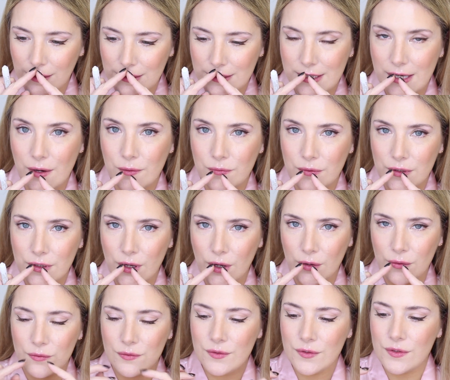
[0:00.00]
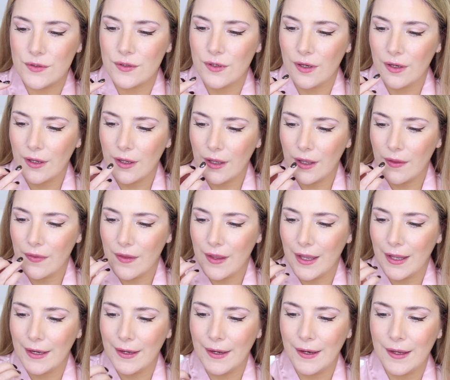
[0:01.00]
down the nose, and
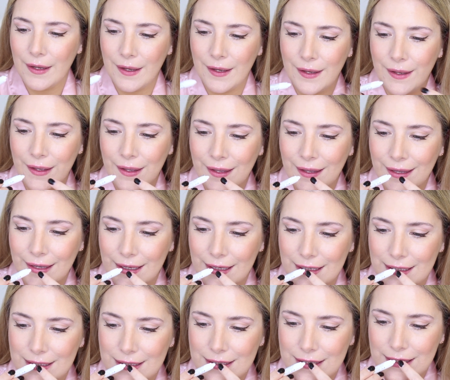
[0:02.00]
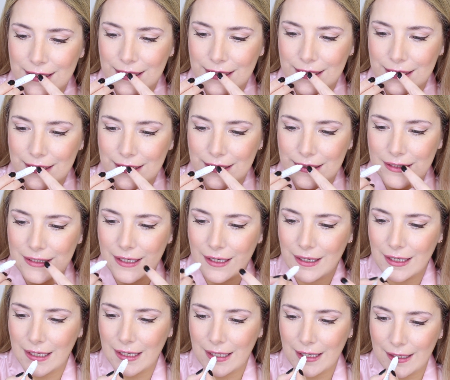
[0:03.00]
then it's like a
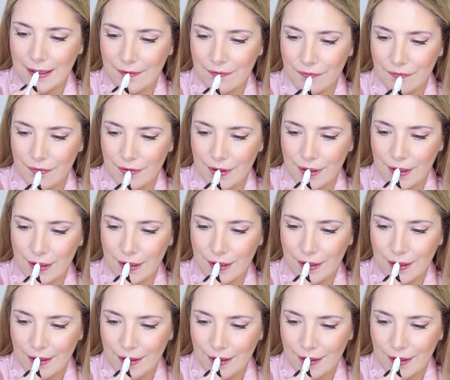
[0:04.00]
tiny V